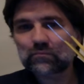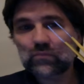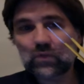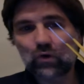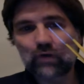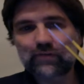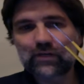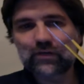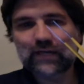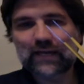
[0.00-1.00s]
or if you
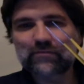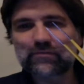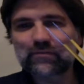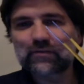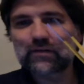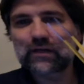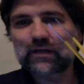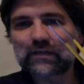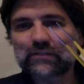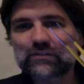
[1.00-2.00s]
don't have
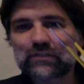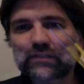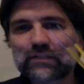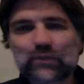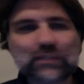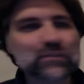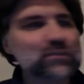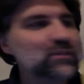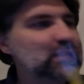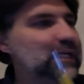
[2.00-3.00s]
insulated tweezers,
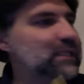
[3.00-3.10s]
get